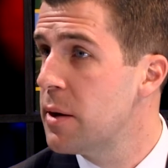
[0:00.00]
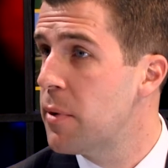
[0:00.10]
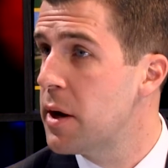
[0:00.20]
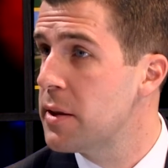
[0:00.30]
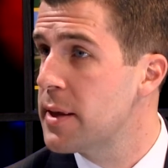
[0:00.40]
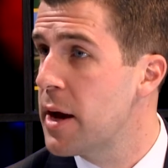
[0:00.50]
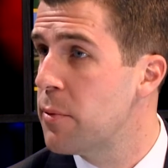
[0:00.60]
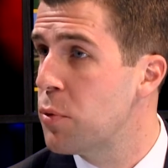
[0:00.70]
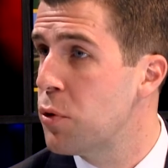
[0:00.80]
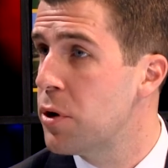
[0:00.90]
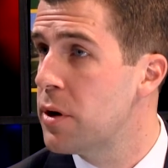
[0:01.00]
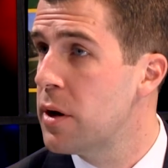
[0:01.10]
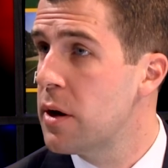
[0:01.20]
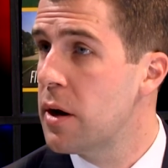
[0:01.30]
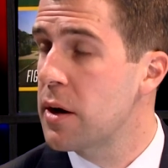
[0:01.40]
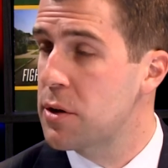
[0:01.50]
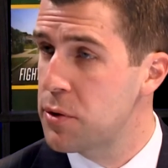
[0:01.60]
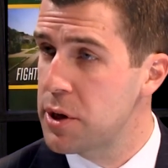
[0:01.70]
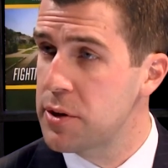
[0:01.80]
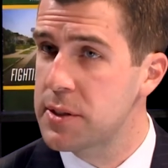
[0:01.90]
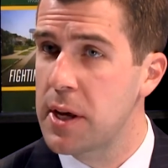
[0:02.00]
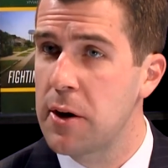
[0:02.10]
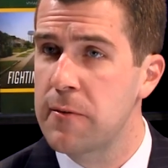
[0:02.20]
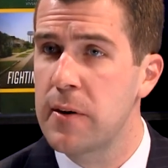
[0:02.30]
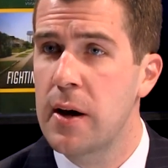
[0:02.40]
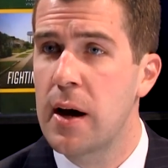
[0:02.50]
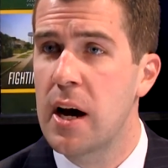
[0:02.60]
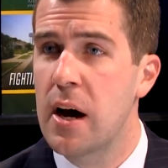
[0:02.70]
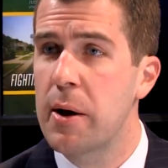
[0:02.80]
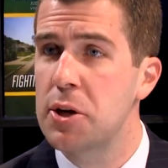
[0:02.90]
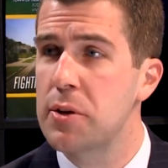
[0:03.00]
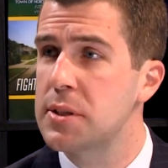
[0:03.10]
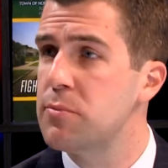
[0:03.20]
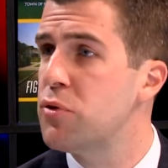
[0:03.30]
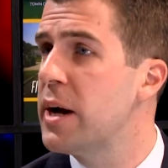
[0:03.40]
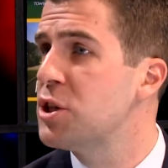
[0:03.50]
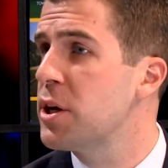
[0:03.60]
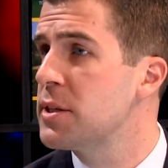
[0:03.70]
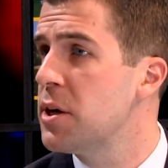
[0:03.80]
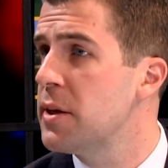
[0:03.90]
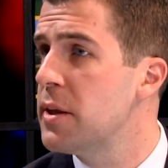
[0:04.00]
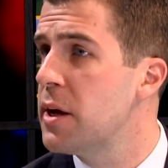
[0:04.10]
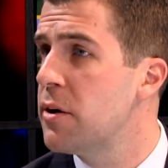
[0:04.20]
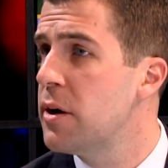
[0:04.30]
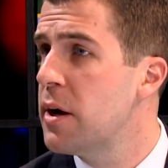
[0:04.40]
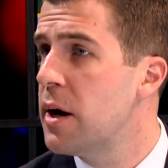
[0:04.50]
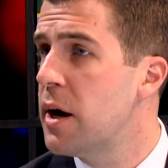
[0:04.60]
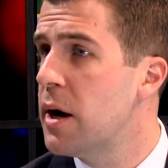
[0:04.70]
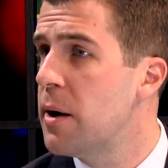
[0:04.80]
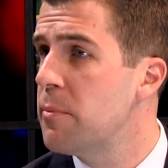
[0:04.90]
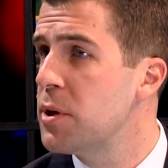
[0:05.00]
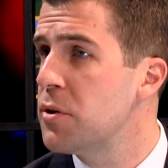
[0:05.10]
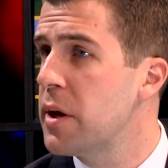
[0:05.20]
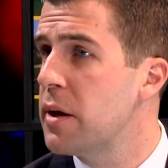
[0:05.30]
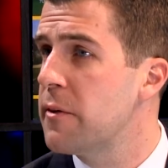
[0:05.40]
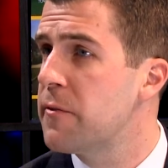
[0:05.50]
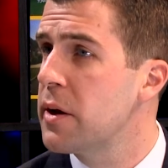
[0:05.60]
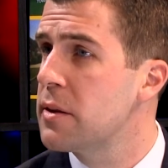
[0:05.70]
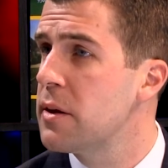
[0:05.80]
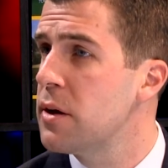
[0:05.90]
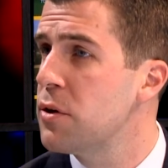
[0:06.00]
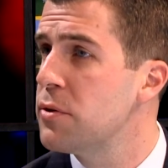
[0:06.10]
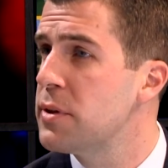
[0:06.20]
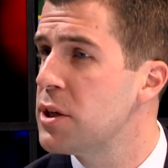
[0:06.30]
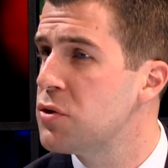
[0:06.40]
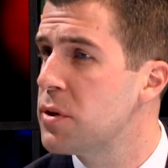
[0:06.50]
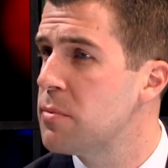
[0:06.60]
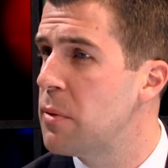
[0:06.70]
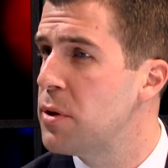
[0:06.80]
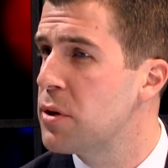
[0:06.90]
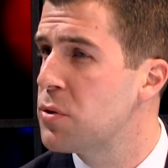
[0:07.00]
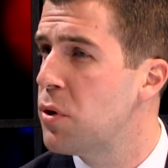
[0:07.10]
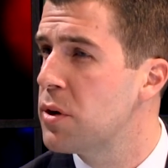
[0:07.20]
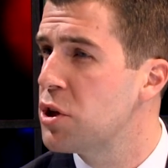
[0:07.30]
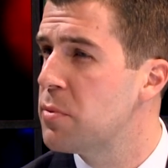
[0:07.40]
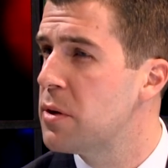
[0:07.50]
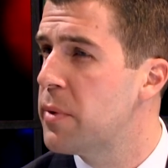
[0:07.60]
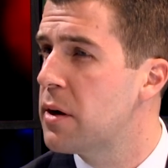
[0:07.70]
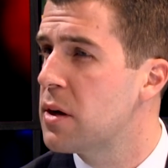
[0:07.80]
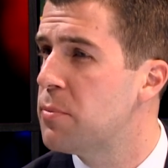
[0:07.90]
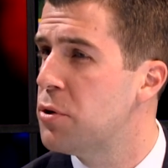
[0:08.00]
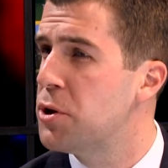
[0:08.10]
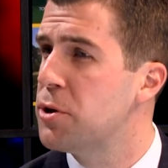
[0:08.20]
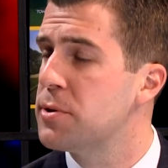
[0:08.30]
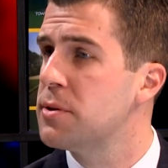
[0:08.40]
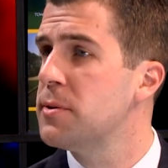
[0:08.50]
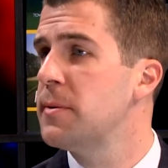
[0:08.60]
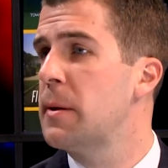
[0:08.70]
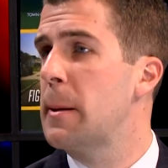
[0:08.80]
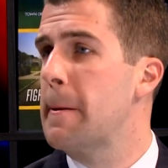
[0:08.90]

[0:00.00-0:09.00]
by the town board, uh, including yourself. Uh, I know there's some projects on there, um, you know, that affect uh, your district. Maybe you can talk a little bit about a couple of those. Sure.